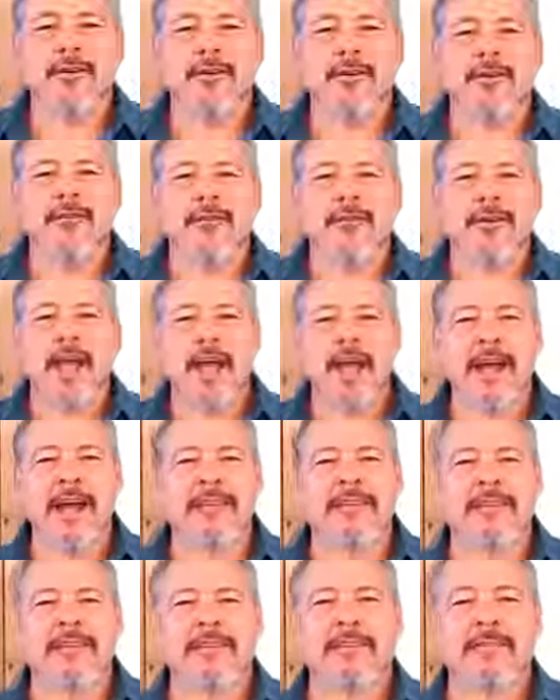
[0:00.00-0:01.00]
over
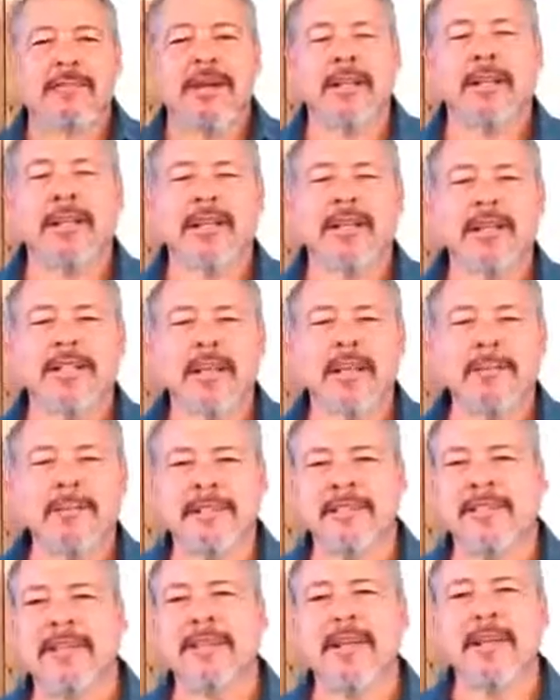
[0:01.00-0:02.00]
at, well, I guess I'm at
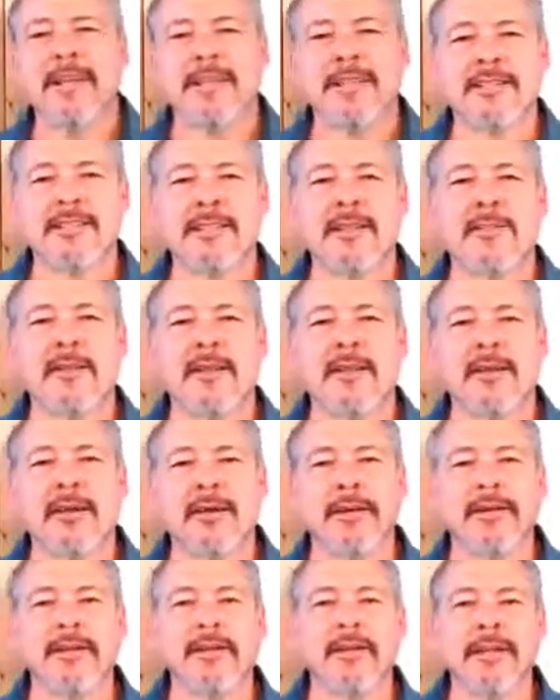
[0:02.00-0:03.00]
today's CBD
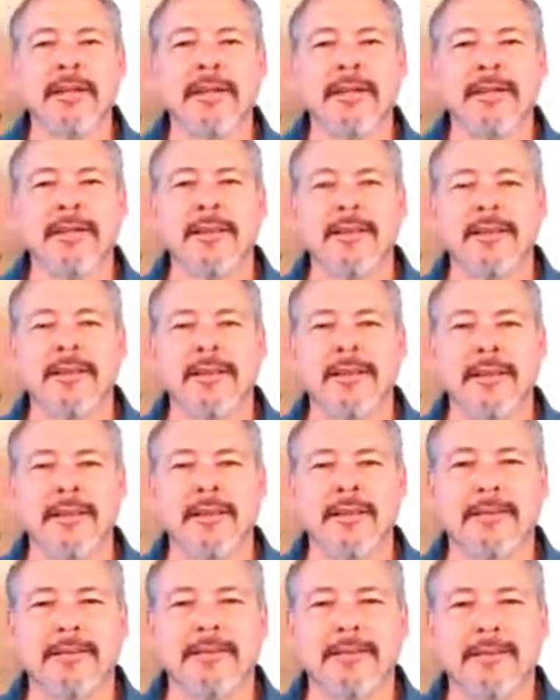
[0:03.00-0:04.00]
oil in the
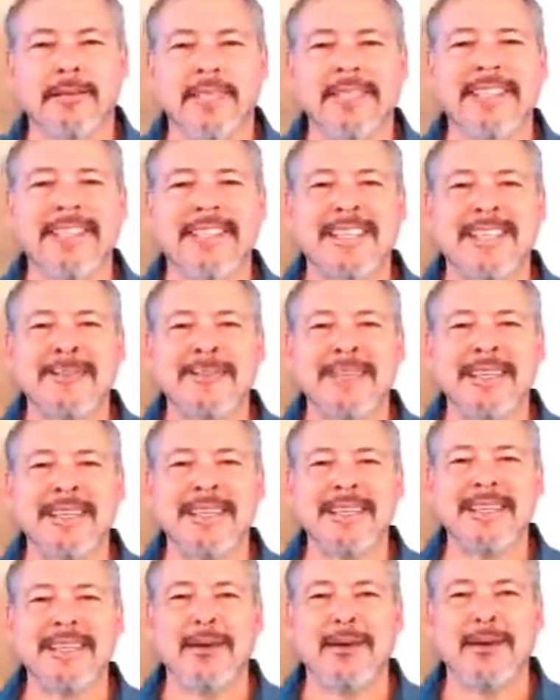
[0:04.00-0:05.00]

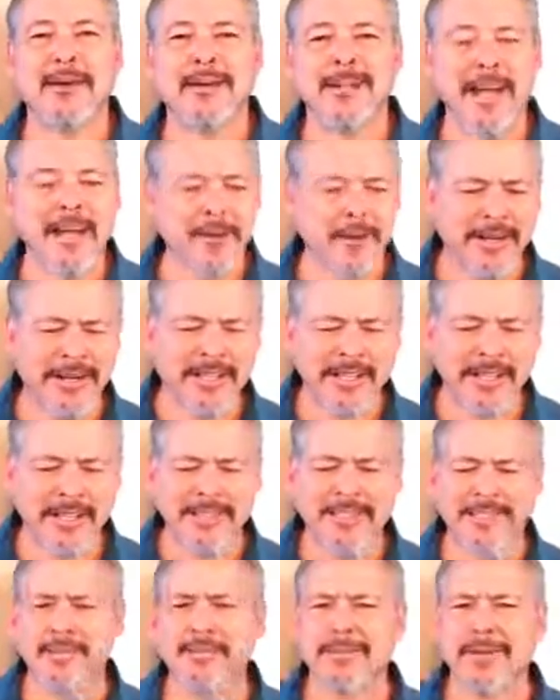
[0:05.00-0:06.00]
CBD oil. I know I say that
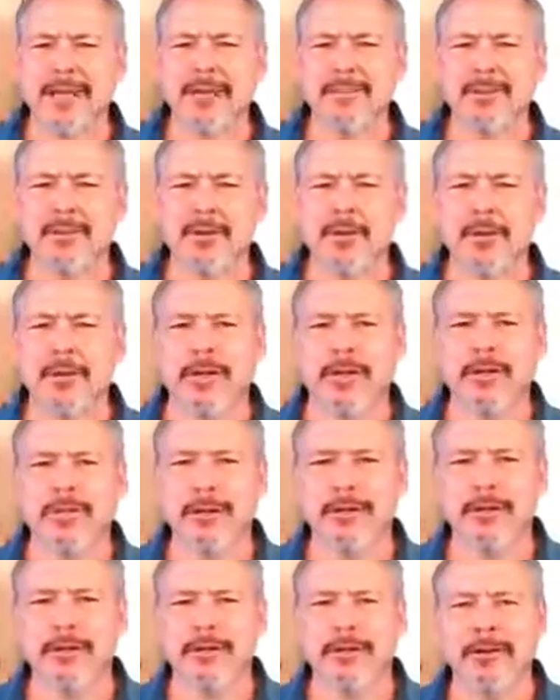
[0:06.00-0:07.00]
sometimes so quickly
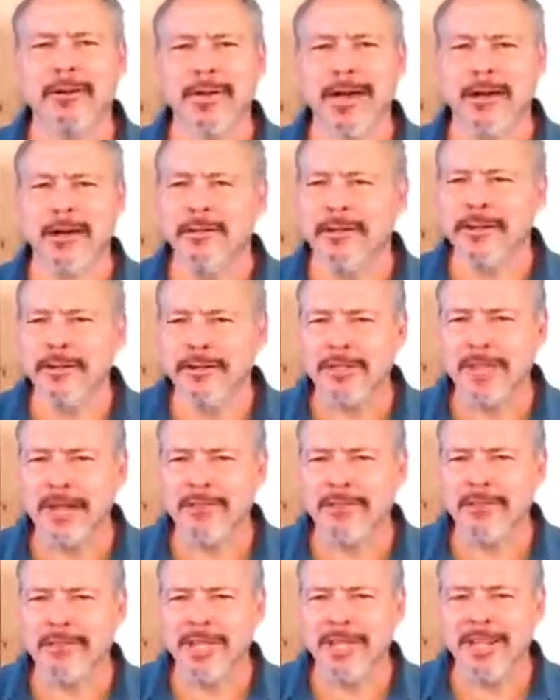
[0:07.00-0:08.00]
people go, I don't understand what
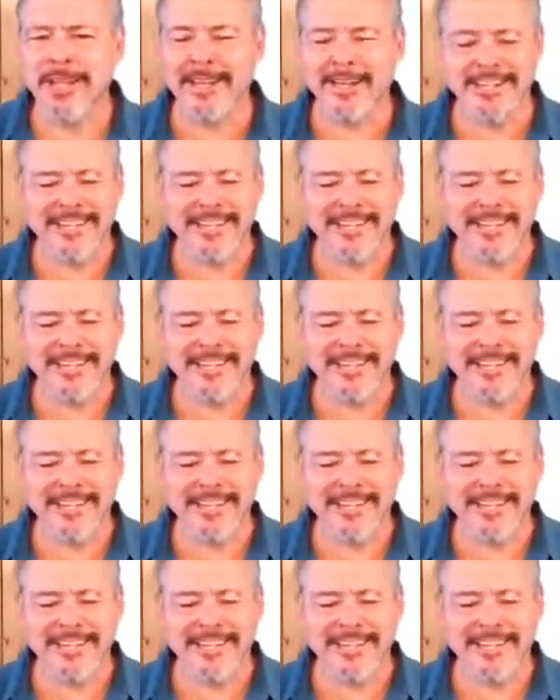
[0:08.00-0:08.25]
you said.